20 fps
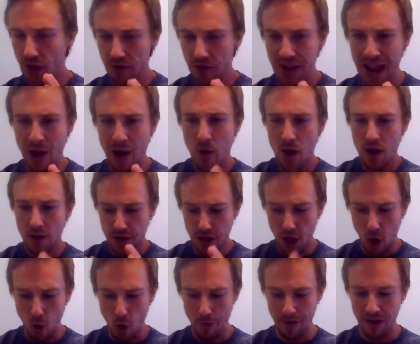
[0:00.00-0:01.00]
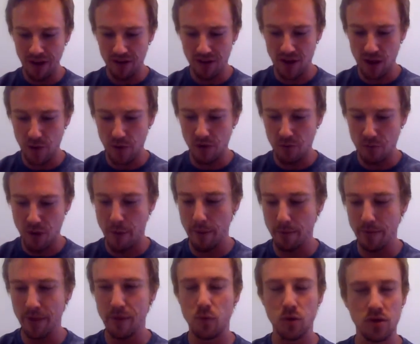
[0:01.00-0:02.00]
Now, the opening sequence
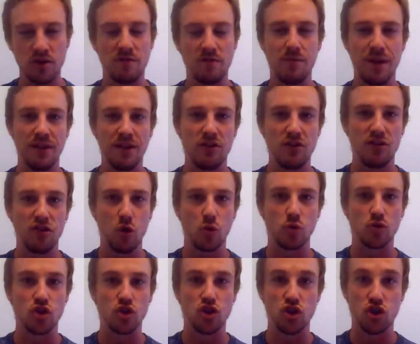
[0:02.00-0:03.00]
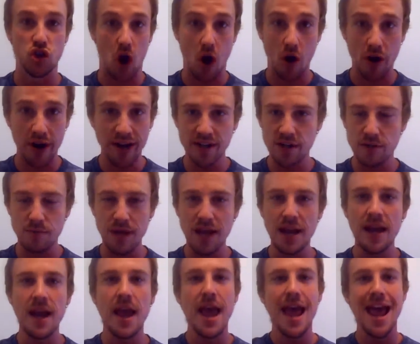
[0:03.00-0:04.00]
probably wouldn't have been so jarring to
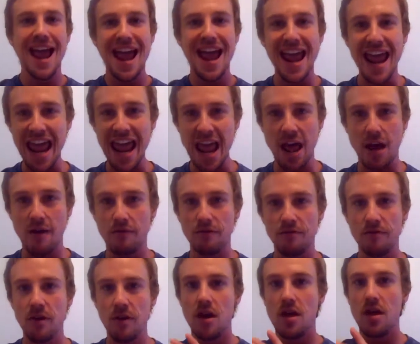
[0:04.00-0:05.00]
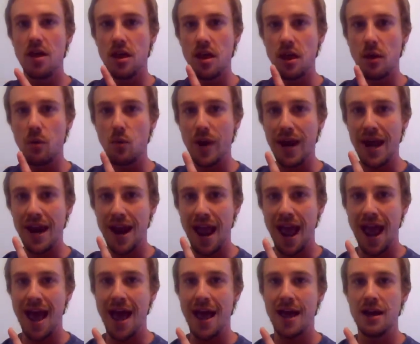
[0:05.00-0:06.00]
me if we had
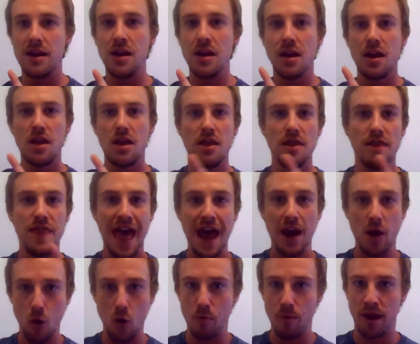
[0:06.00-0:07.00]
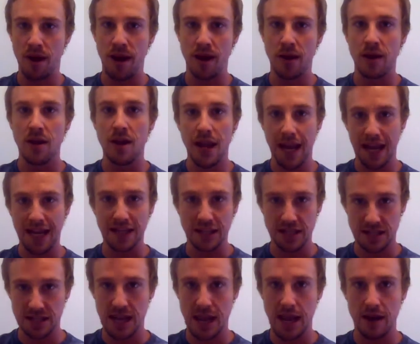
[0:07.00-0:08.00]
had that opening
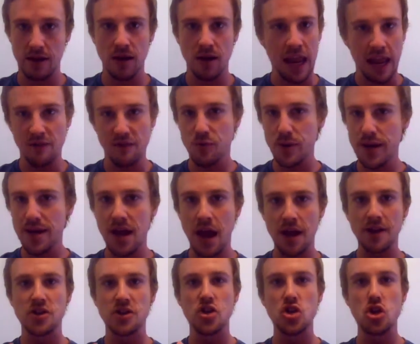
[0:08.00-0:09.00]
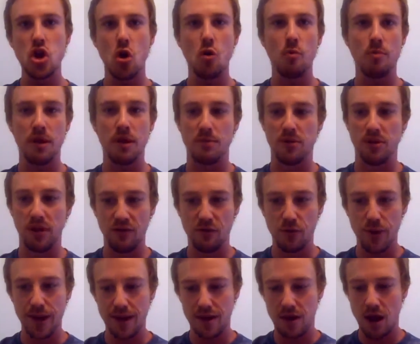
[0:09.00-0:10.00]
instead. If we had gotten to know people, if
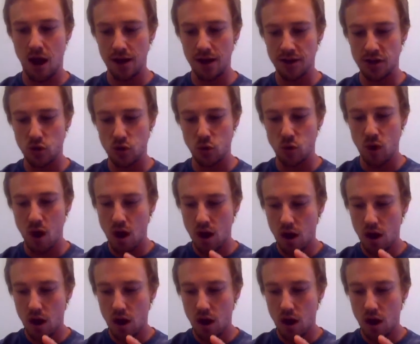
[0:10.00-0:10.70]
we had gotten to